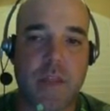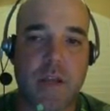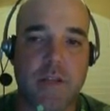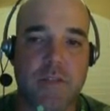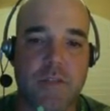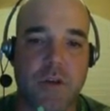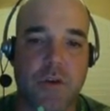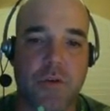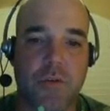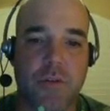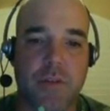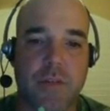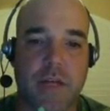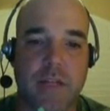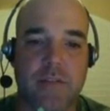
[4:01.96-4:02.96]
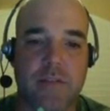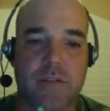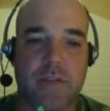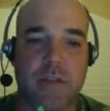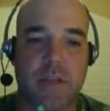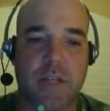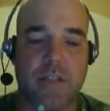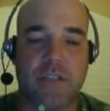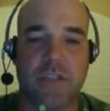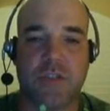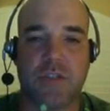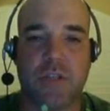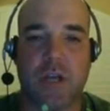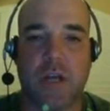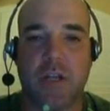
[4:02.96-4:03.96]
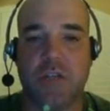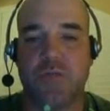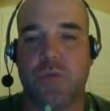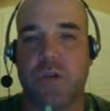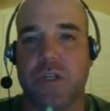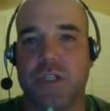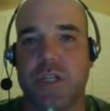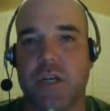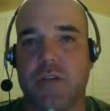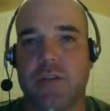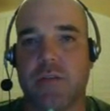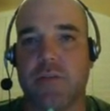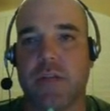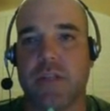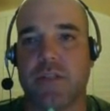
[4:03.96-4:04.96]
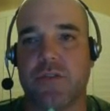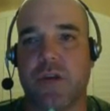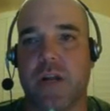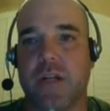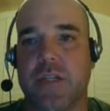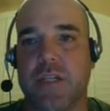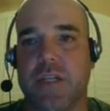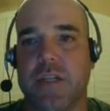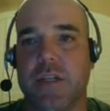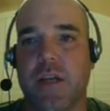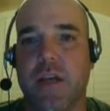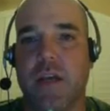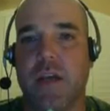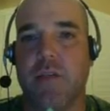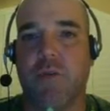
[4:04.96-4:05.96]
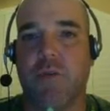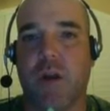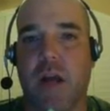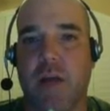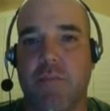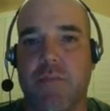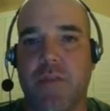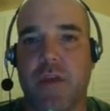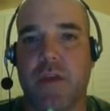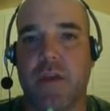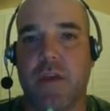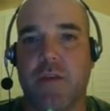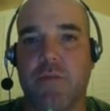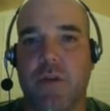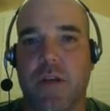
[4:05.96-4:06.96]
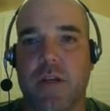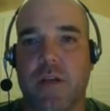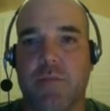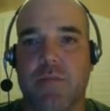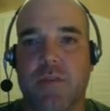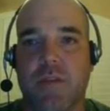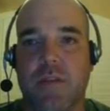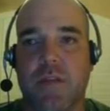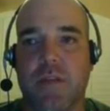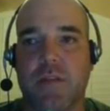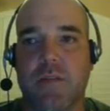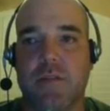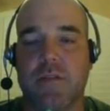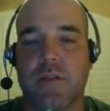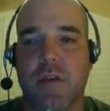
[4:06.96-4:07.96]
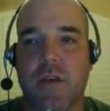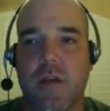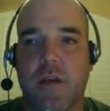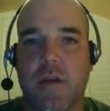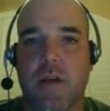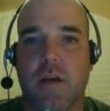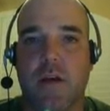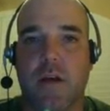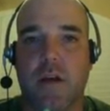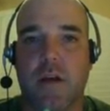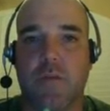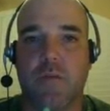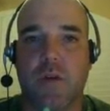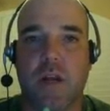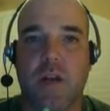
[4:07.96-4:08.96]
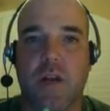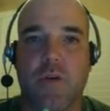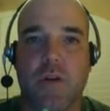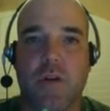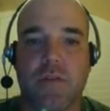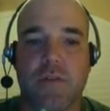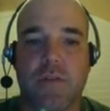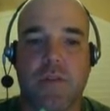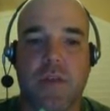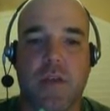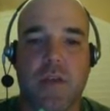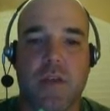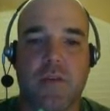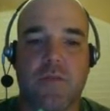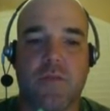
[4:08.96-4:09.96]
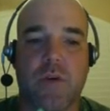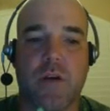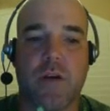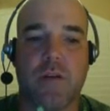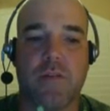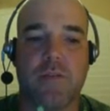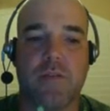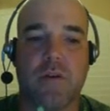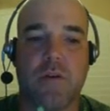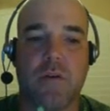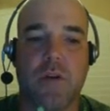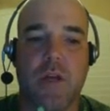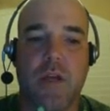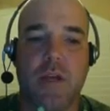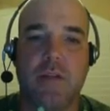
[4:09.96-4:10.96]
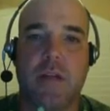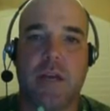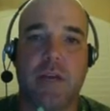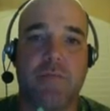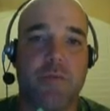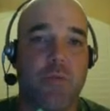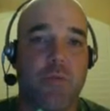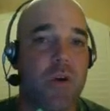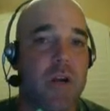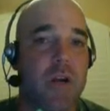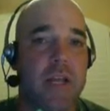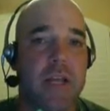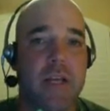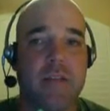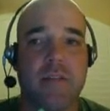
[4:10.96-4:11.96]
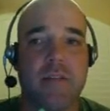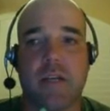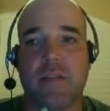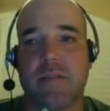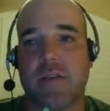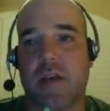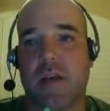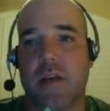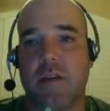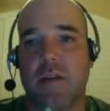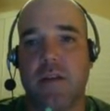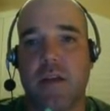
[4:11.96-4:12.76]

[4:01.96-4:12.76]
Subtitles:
so that's just, I just wanted to share some of that strategy of what I'm thinking when it comes to this, and what I know others are thinking as well. So take it for what it is. Like I said,